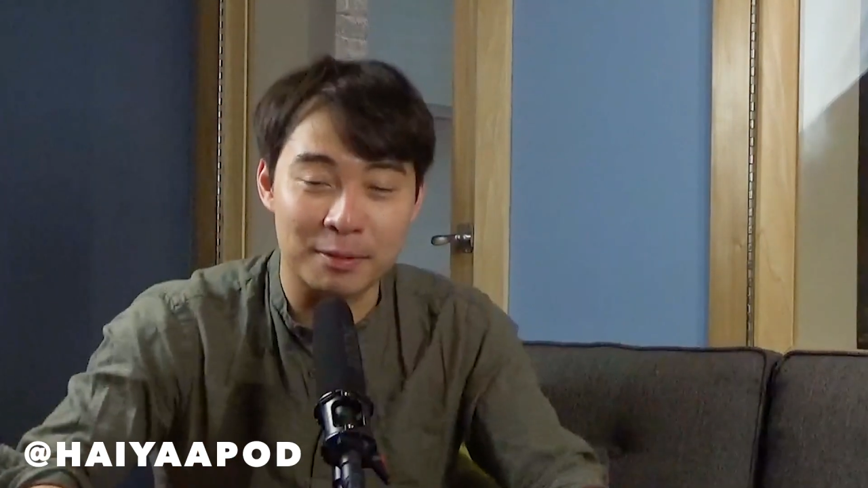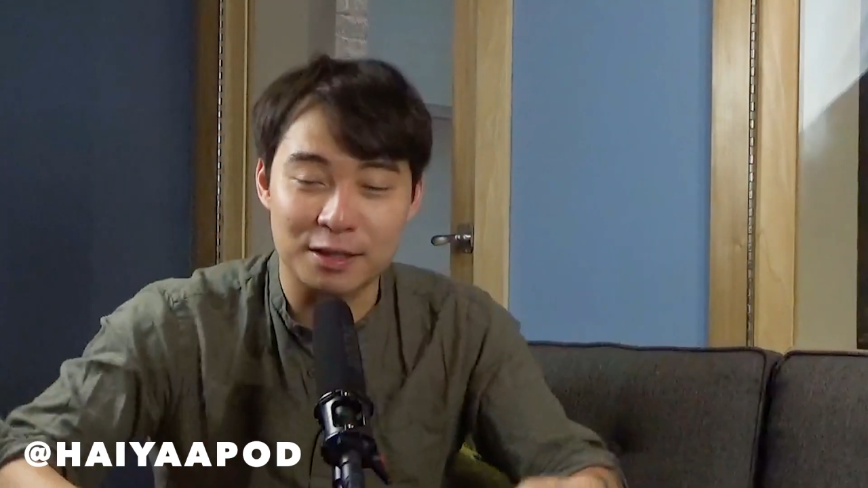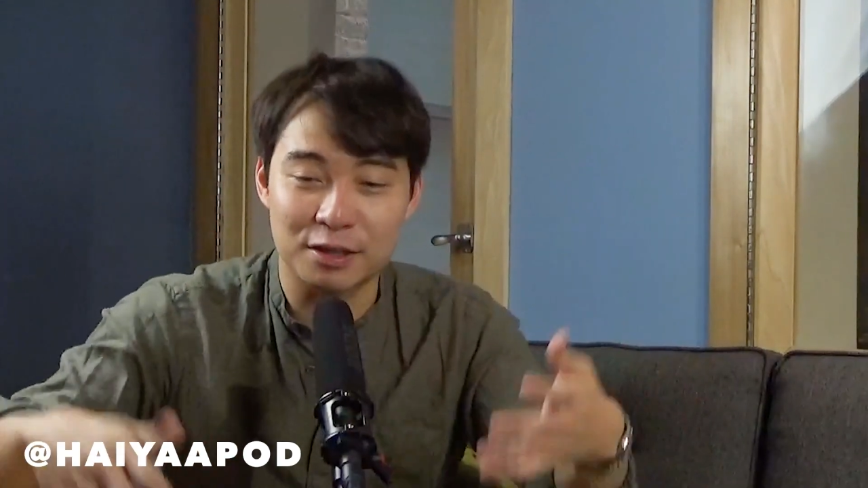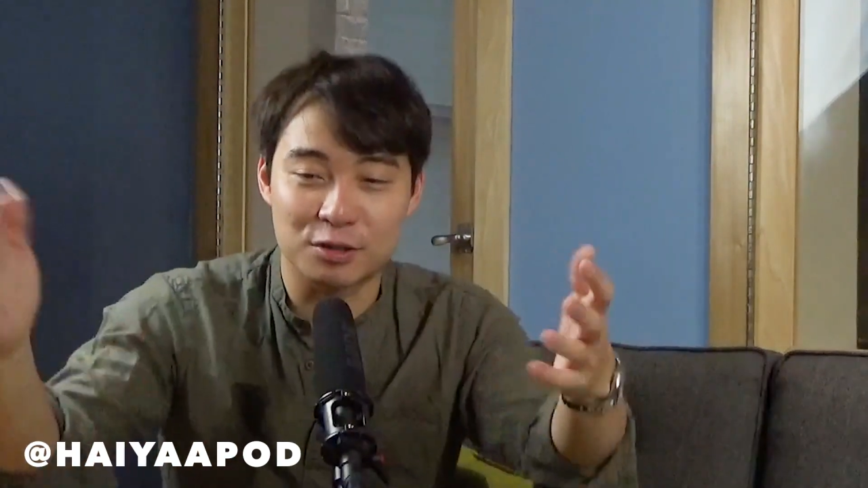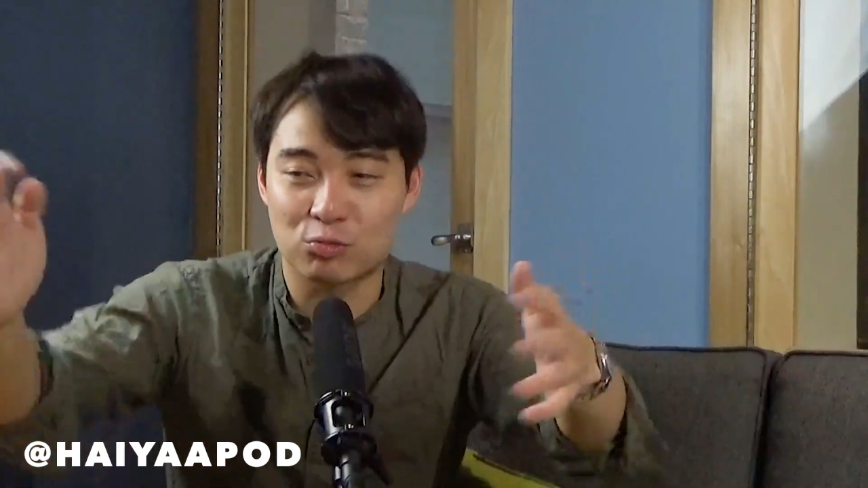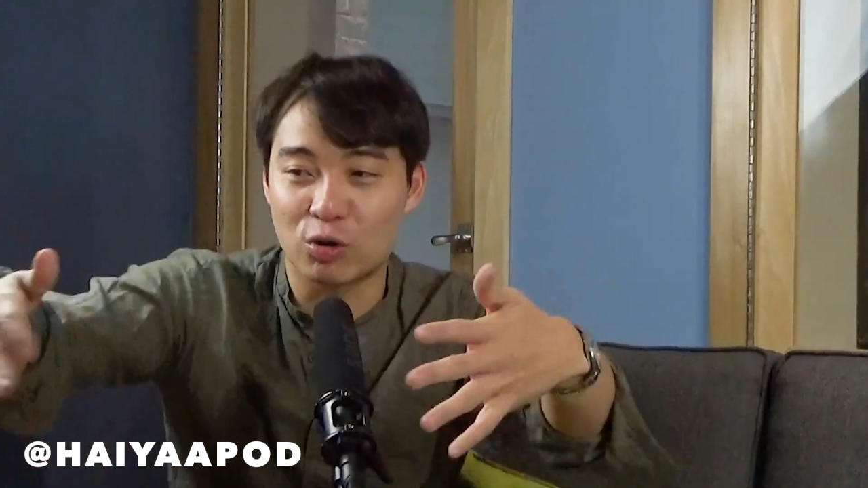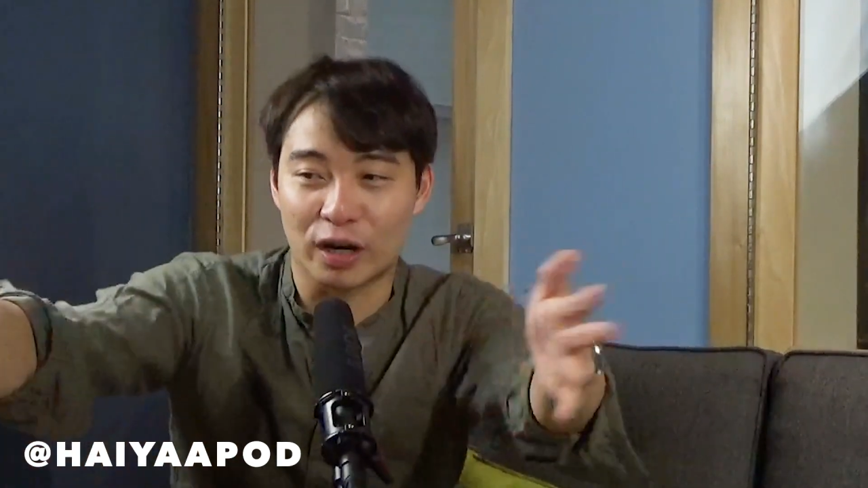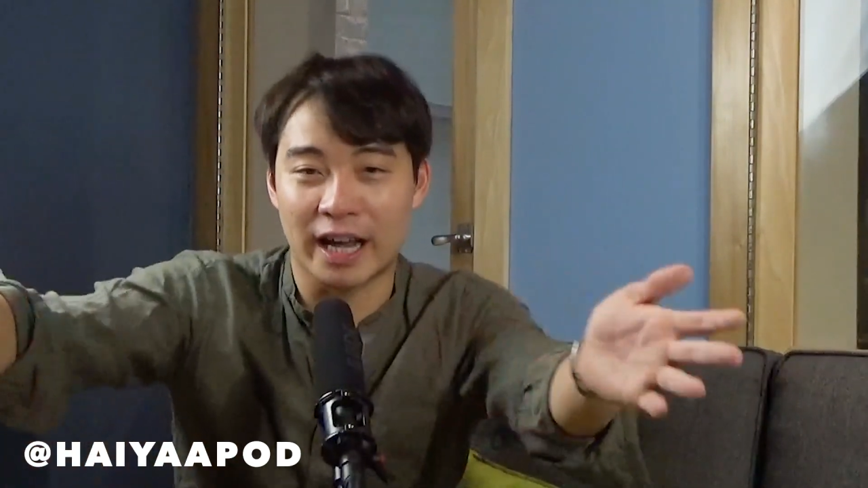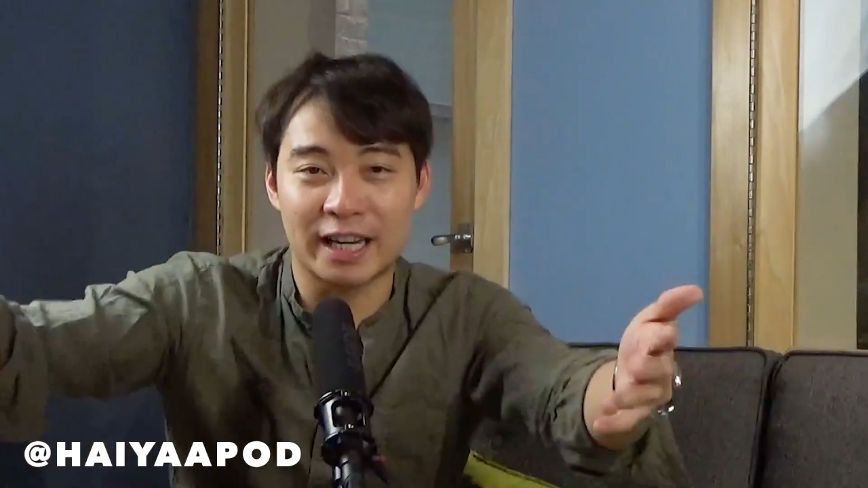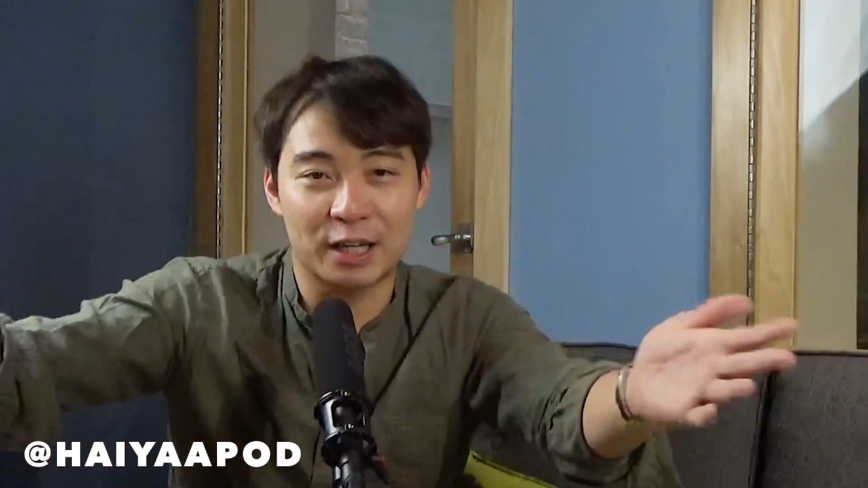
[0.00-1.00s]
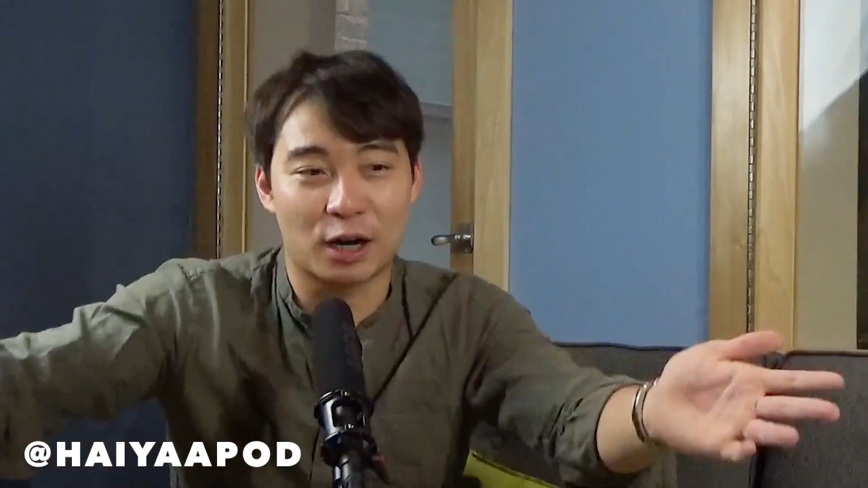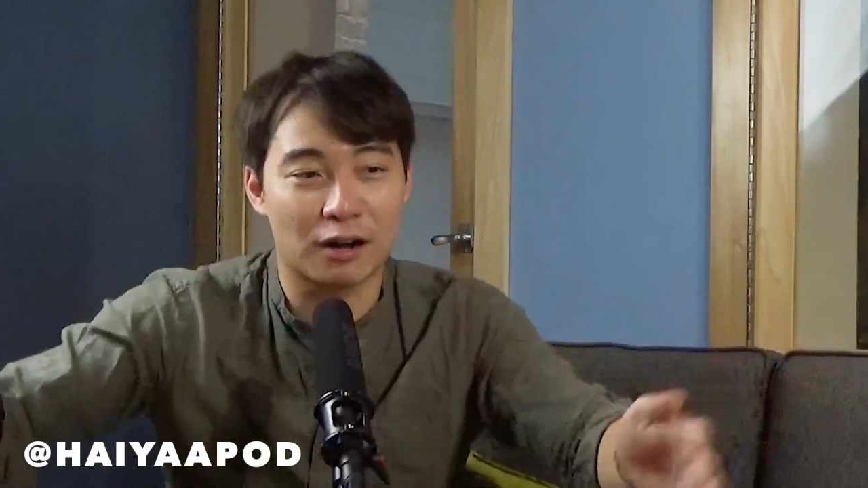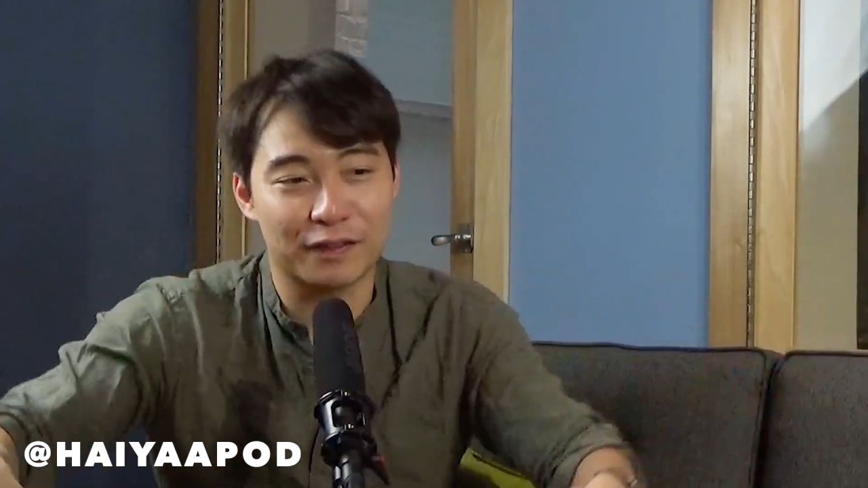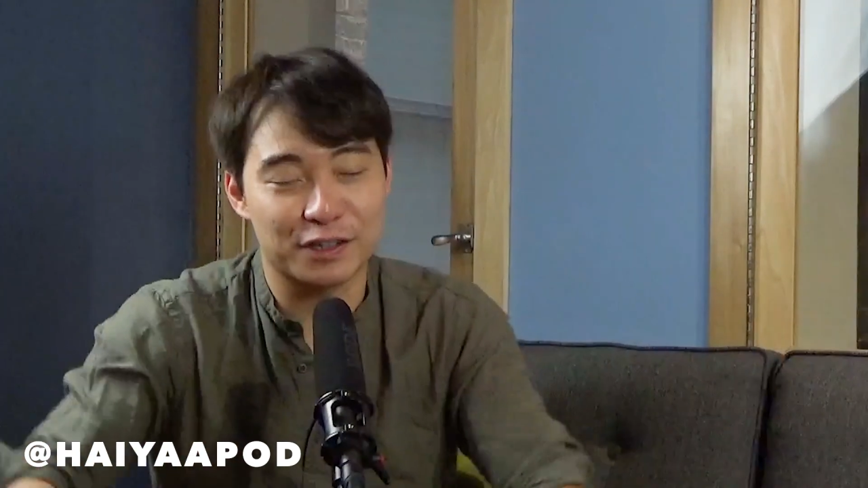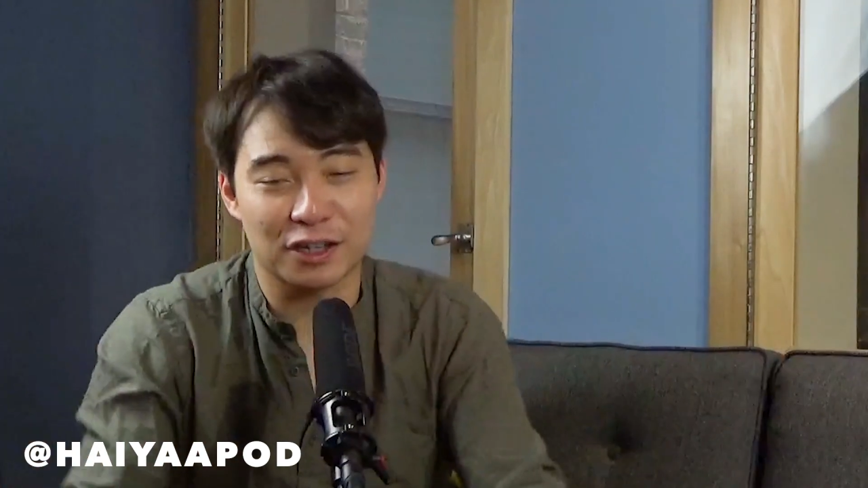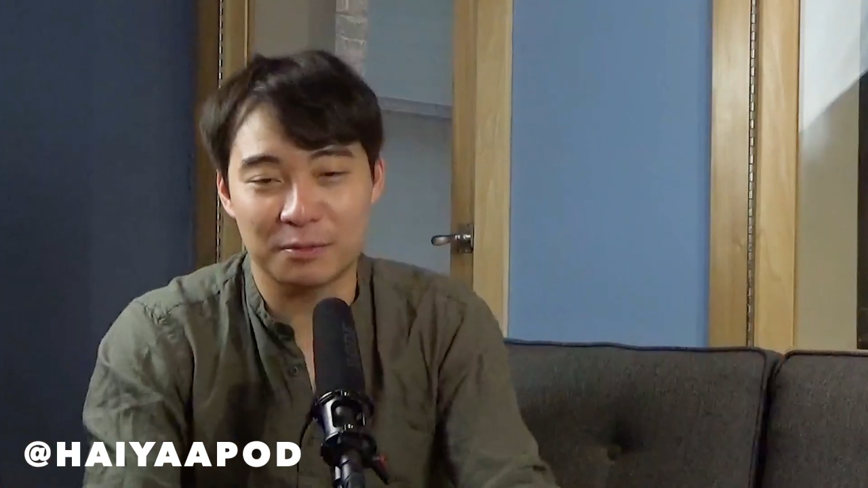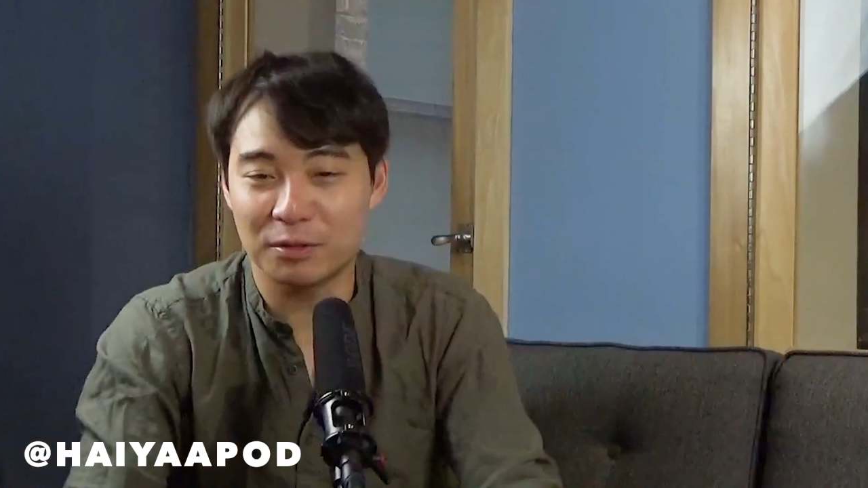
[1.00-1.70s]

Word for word: Just, just work any coffee shop.